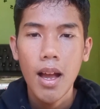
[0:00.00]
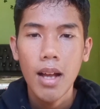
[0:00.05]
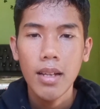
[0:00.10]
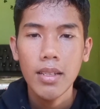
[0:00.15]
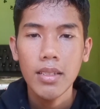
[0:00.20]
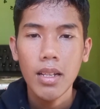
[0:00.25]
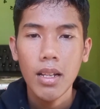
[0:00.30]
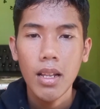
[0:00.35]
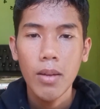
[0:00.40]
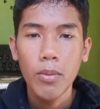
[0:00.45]

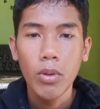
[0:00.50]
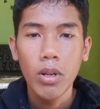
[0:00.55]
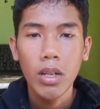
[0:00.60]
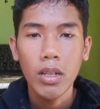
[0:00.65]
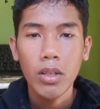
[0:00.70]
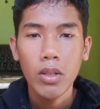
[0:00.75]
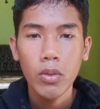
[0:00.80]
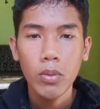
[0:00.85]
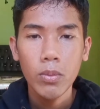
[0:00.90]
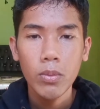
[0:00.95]

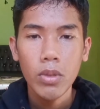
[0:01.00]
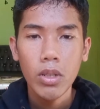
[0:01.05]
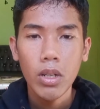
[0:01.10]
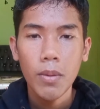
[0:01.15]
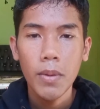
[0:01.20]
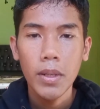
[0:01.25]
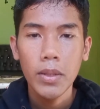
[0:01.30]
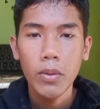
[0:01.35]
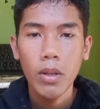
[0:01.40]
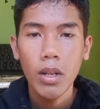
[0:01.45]
Assalamualaikum
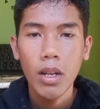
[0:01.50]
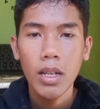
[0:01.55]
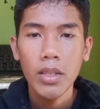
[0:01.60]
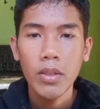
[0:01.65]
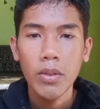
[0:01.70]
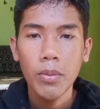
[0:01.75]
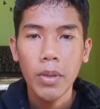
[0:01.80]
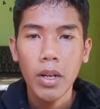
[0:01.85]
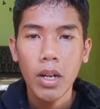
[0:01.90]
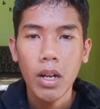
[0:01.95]

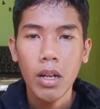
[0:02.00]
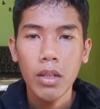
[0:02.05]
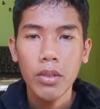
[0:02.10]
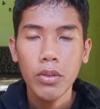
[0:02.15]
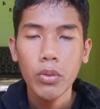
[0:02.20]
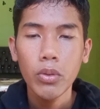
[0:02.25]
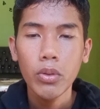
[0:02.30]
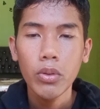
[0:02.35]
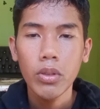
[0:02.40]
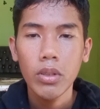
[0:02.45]
warahmatullahi
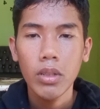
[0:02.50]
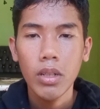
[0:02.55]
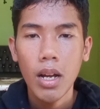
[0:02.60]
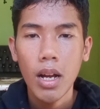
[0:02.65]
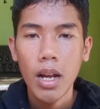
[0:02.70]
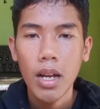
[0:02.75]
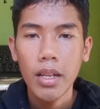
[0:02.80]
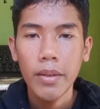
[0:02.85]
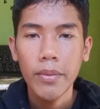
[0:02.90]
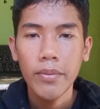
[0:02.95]
wabarakatuh.
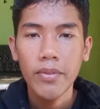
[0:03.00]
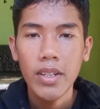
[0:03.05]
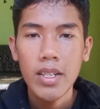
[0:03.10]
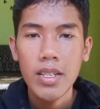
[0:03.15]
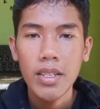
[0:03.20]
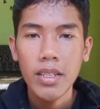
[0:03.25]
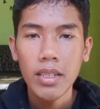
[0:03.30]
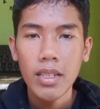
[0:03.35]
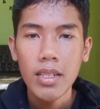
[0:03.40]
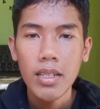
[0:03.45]
I am
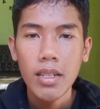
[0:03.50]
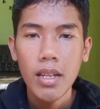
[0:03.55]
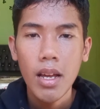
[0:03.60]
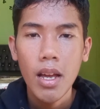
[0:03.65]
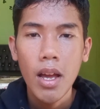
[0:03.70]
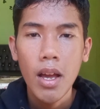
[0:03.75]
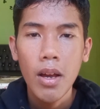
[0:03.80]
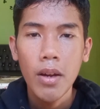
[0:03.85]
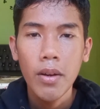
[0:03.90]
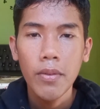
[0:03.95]
Fajrin
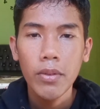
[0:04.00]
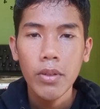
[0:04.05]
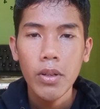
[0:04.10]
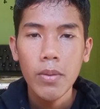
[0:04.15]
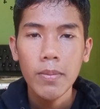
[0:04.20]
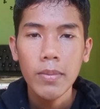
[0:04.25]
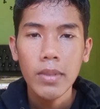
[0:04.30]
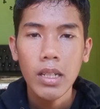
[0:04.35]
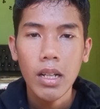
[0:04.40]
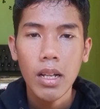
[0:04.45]

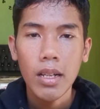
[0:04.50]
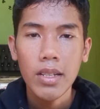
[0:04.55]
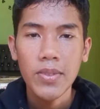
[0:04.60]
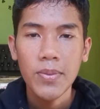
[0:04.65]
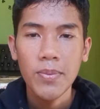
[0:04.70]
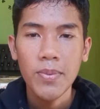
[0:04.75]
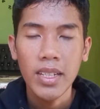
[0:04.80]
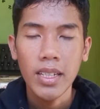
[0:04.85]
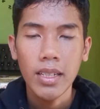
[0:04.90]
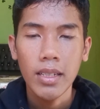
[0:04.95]
from
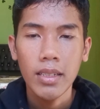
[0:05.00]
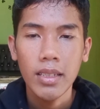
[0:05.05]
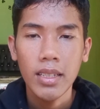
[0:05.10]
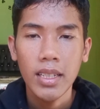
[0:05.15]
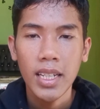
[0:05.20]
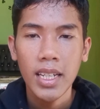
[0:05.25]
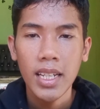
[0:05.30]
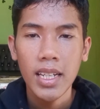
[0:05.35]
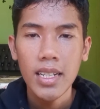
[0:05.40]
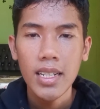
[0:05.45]
Class B.
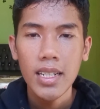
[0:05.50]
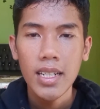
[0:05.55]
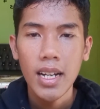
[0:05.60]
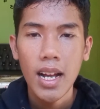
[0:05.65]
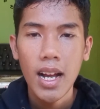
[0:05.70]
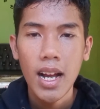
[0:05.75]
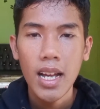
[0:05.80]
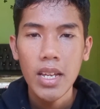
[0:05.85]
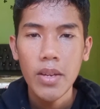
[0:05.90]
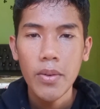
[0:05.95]
Here,
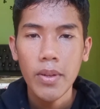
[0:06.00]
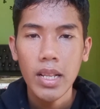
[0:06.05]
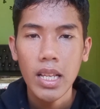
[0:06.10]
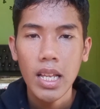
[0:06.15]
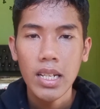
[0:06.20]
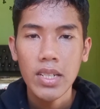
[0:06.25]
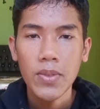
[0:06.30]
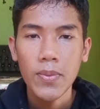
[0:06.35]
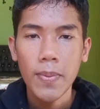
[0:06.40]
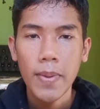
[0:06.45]
I will
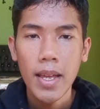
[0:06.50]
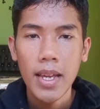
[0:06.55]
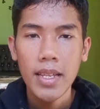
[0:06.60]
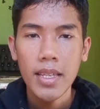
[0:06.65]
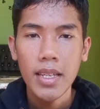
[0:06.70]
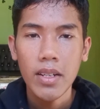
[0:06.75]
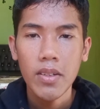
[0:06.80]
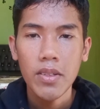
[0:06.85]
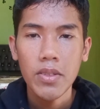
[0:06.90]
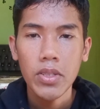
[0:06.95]

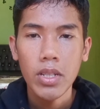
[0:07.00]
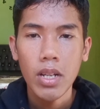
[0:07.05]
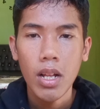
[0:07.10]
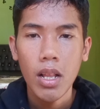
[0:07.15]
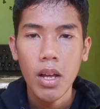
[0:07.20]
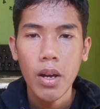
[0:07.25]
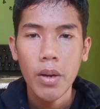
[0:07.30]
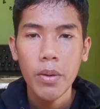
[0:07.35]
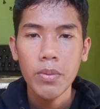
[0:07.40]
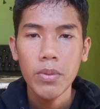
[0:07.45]
explain the
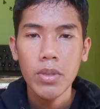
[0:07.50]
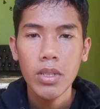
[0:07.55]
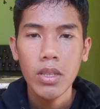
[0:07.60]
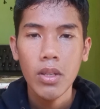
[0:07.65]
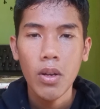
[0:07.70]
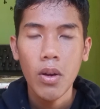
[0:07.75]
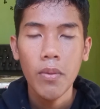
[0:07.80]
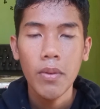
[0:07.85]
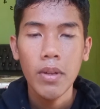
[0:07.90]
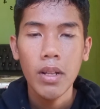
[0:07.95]
result of the
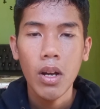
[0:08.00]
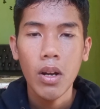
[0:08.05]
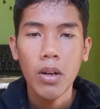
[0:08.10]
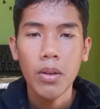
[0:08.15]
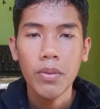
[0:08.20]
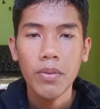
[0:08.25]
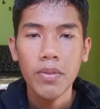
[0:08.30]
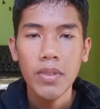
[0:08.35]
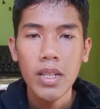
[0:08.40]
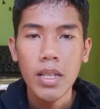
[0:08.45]
novel
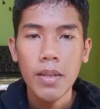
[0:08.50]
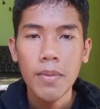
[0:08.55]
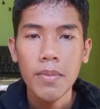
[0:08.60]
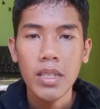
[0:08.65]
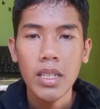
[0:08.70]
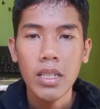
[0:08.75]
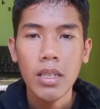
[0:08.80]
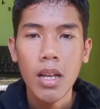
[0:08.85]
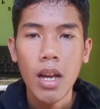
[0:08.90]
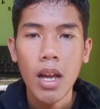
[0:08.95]
or
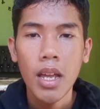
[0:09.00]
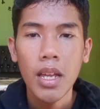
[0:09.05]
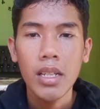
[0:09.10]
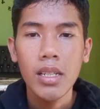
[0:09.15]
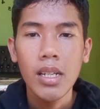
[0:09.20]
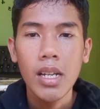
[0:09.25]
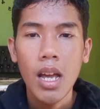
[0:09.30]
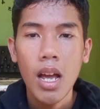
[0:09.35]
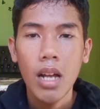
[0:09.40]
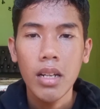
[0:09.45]
film that
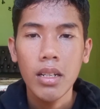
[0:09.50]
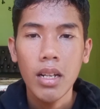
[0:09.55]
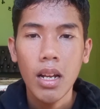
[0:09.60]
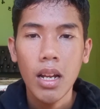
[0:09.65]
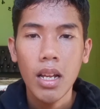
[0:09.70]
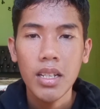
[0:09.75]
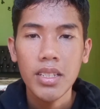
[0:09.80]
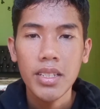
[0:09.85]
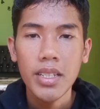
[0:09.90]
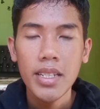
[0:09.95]
I
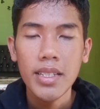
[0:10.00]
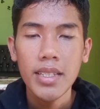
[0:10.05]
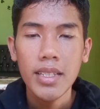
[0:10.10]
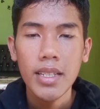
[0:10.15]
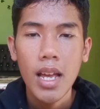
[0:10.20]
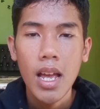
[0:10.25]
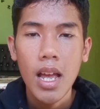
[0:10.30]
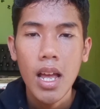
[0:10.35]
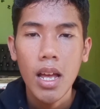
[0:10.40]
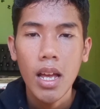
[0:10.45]
analysis
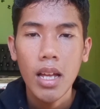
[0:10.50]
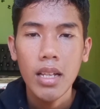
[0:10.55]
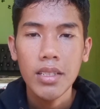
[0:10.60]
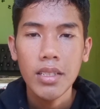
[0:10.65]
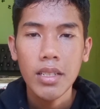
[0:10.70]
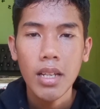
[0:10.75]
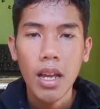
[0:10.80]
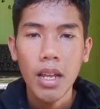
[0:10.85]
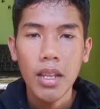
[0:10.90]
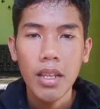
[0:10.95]

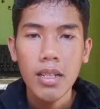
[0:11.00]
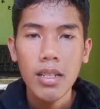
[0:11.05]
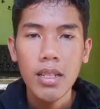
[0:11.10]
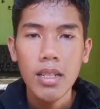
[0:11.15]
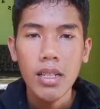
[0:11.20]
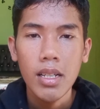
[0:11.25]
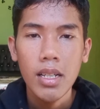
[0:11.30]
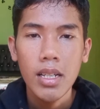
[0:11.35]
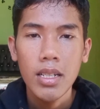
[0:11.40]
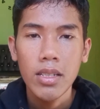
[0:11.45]

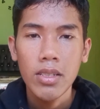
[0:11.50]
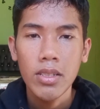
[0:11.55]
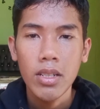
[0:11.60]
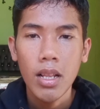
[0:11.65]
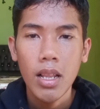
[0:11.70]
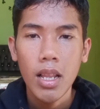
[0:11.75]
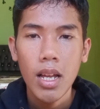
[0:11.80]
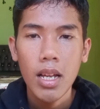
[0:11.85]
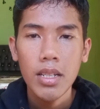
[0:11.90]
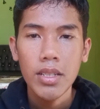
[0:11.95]
entitled The
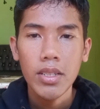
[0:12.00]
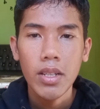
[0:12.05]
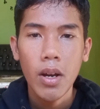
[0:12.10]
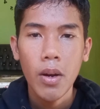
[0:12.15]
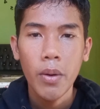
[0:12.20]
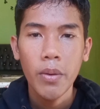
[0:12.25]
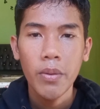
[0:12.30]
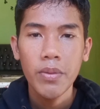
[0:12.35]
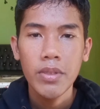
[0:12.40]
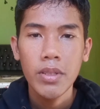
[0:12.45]
Lives
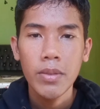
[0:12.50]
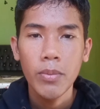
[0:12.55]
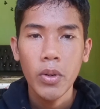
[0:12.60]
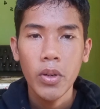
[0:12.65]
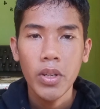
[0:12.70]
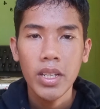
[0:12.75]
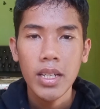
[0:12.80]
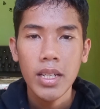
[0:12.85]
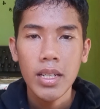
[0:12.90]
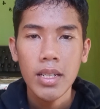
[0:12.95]
of the
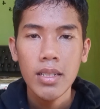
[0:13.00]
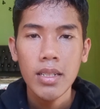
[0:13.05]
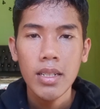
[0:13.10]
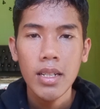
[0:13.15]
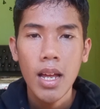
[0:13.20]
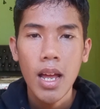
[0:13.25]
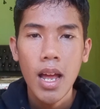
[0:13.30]
Mohican